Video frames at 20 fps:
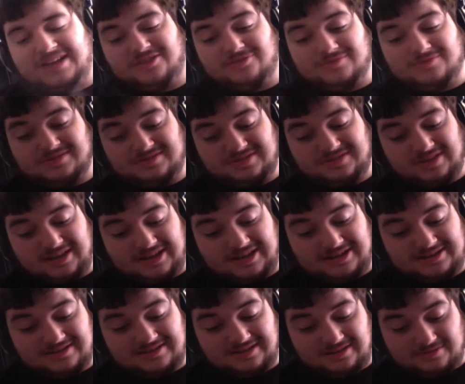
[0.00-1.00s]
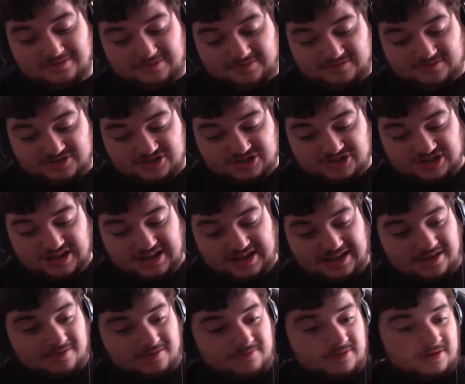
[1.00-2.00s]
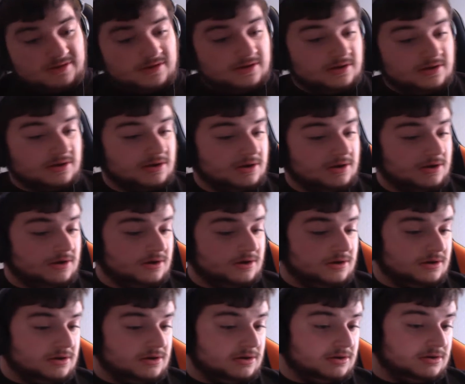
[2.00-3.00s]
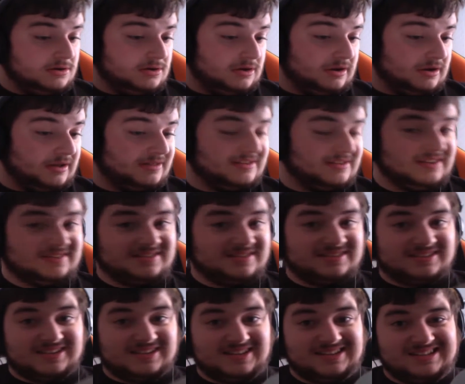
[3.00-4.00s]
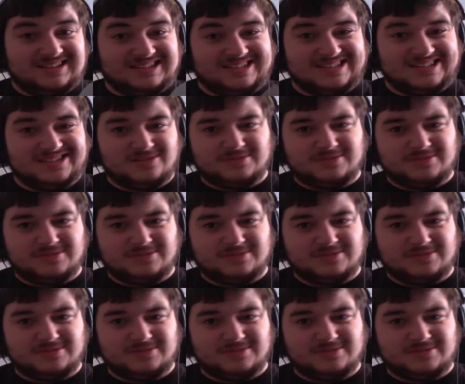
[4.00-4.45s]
inside. That's a little bit of a shame. Disc is a little bit